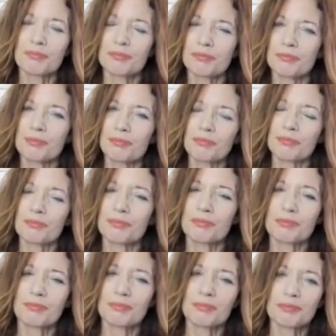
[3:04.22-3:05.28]

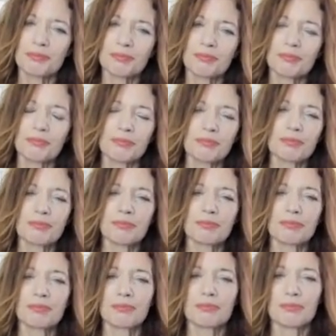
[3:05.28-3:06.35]

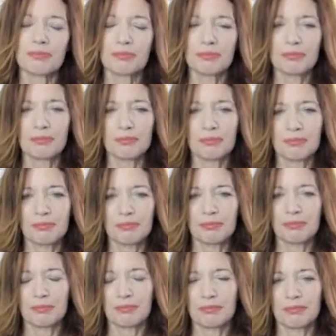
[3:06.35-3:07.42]

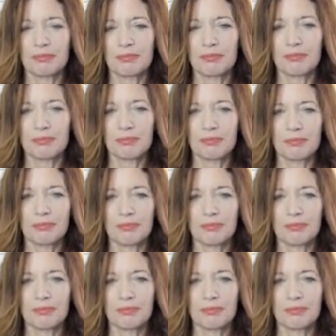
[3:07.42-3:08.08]
This person isn't speaking.